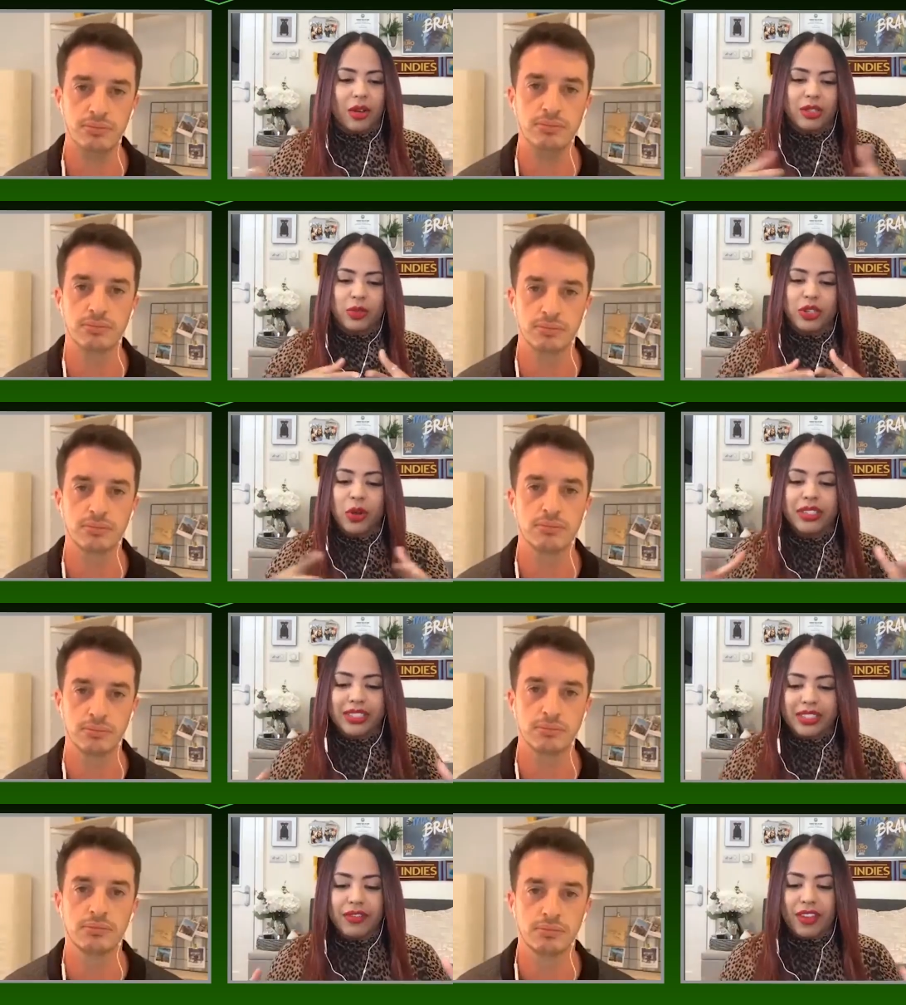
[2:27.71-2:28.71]
Speaker 1: Because we know it
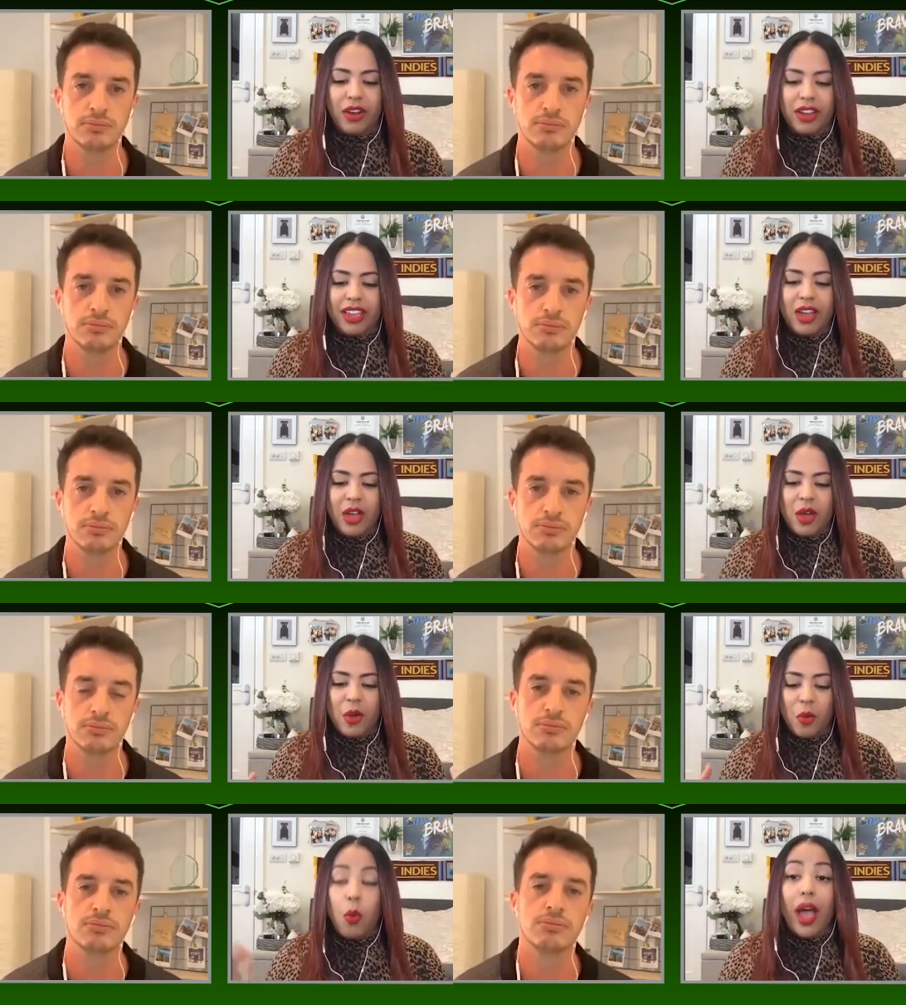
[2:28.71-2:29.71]
is a very
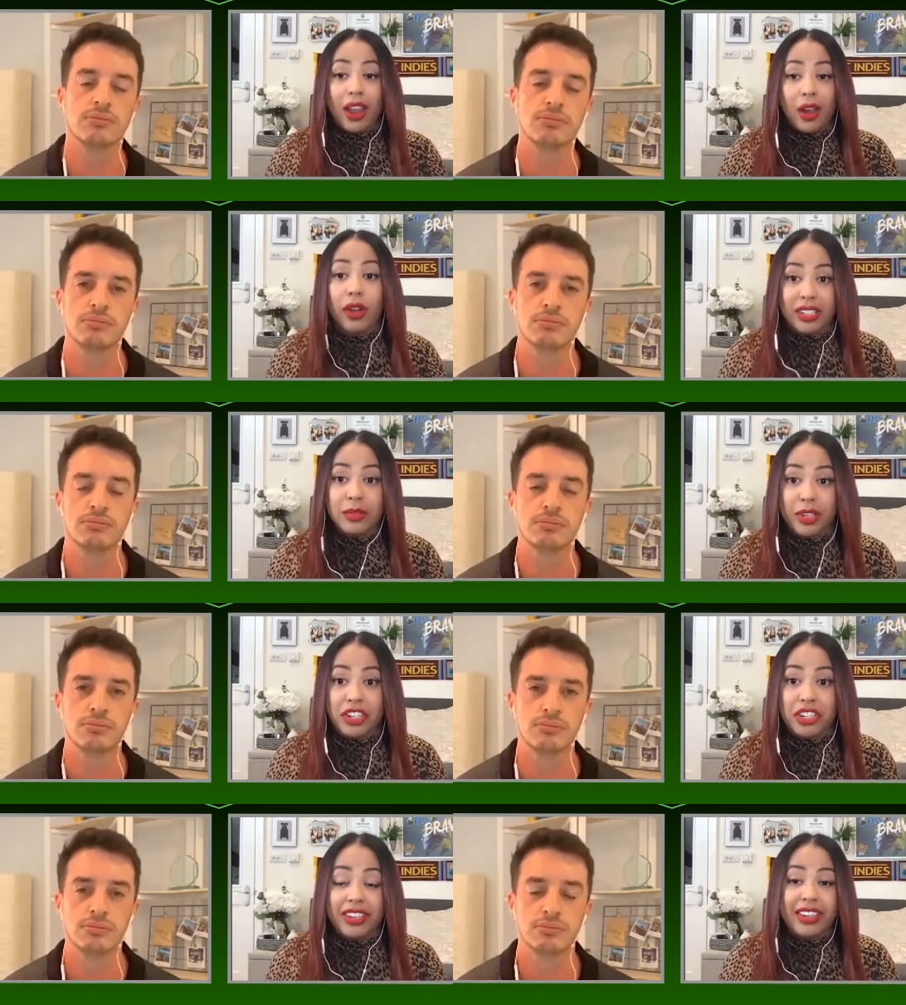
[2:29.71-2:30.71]
well-oiled
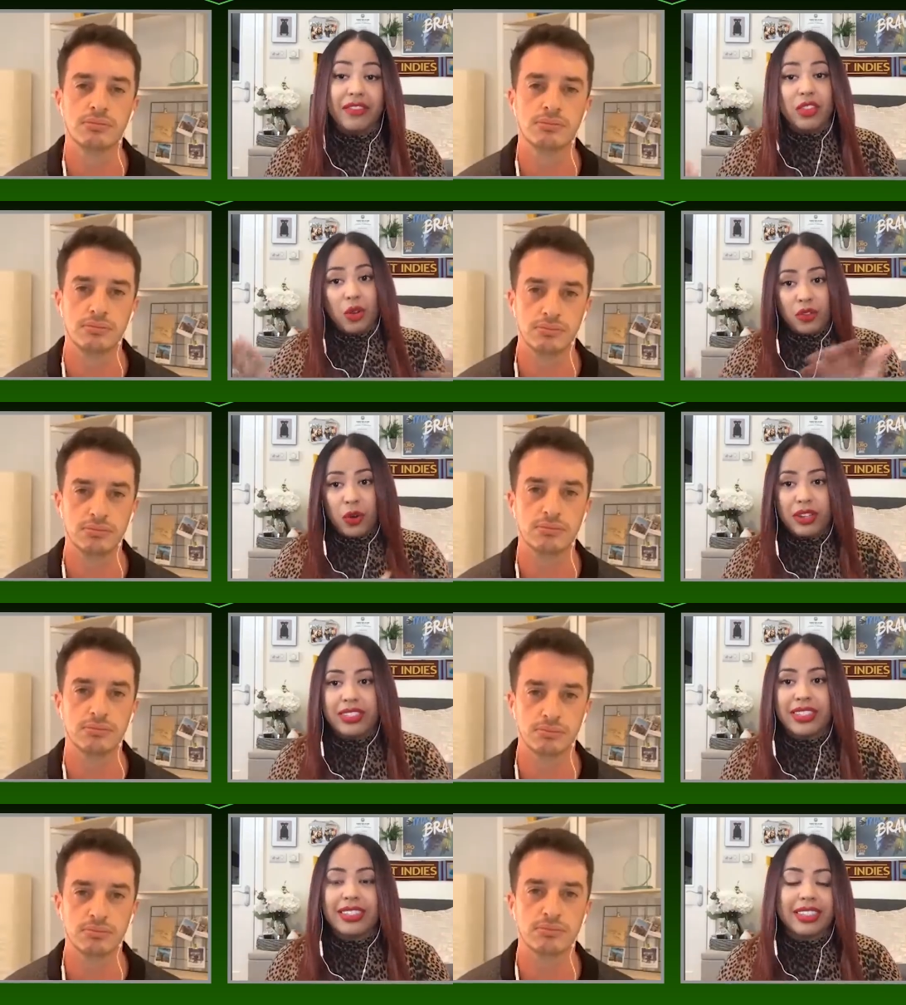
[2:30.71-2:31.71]
machine, even though, of course,
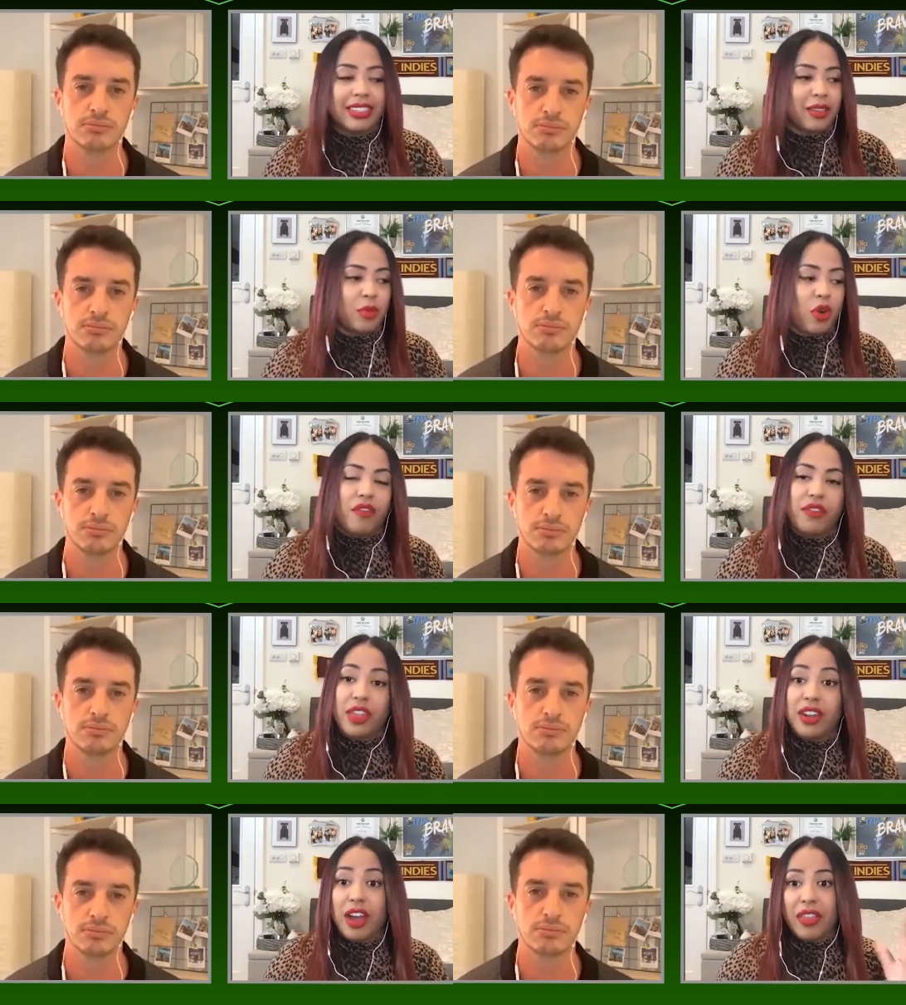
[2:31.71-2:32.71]
this season, more often
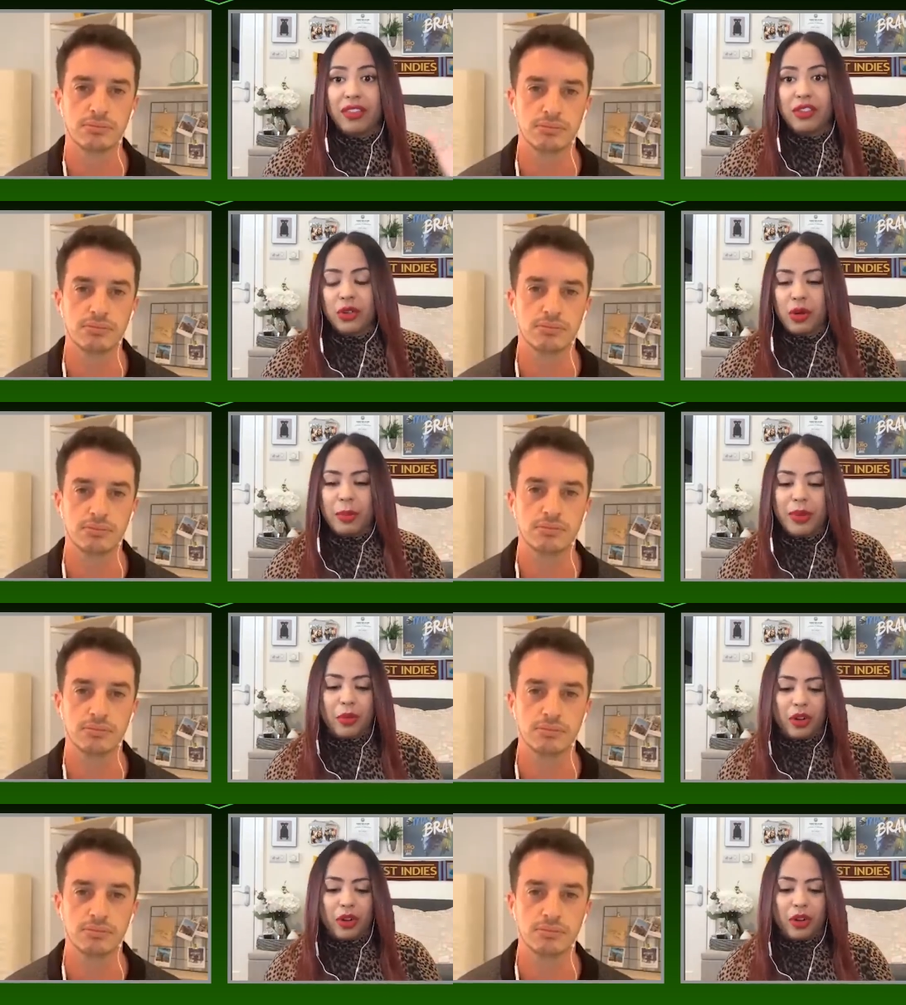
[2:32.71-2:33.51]
than not, they've showed a bit more